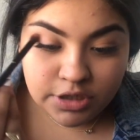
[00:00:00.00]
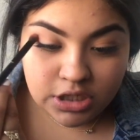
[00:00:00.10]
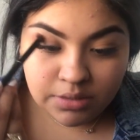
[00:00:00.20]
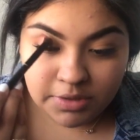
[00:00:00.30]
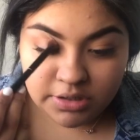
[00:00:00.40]
put
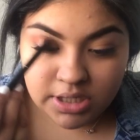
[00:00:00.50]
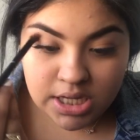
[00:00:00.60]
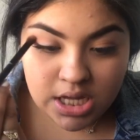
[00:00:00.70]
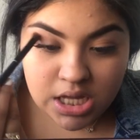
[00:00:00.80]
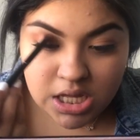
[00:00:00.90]
it on my
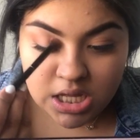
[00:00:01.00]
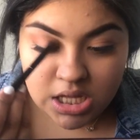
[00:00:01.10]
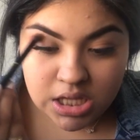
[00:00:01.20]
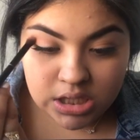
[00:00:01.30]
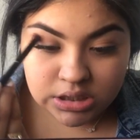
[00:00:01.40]

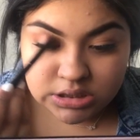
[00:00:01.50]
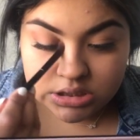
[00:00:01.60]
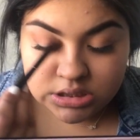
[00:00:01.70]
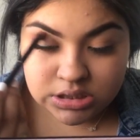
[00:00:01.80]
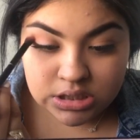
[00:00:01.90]

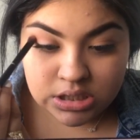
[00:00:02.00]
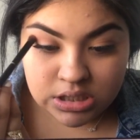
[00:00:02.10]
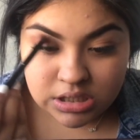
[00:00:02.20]
crease.